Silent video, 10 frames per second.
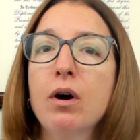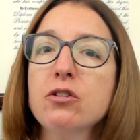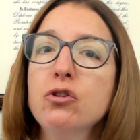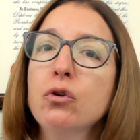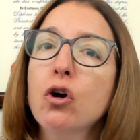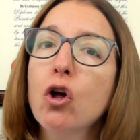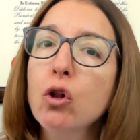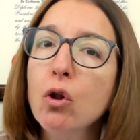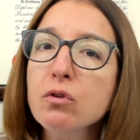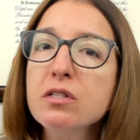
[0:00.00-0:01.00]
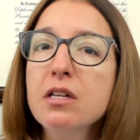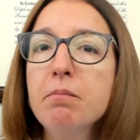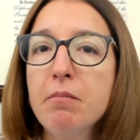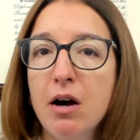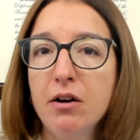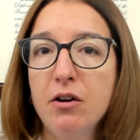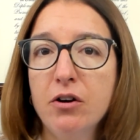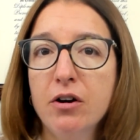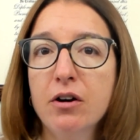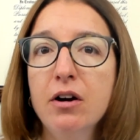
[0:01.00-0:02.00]
To closely
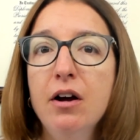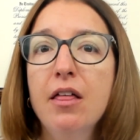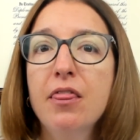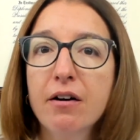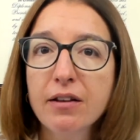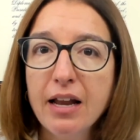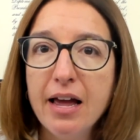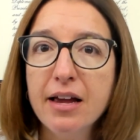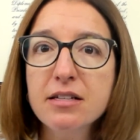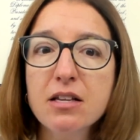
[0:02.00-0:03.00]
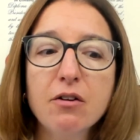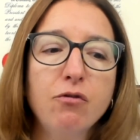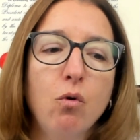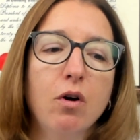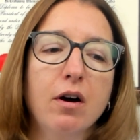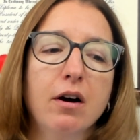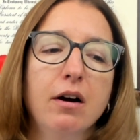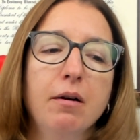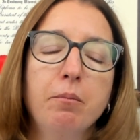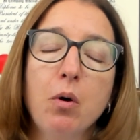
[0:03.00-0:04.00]
monitor their legs
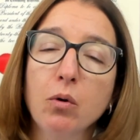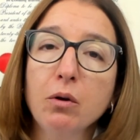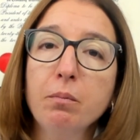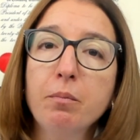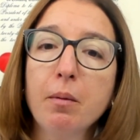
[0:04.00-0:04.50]
for podal...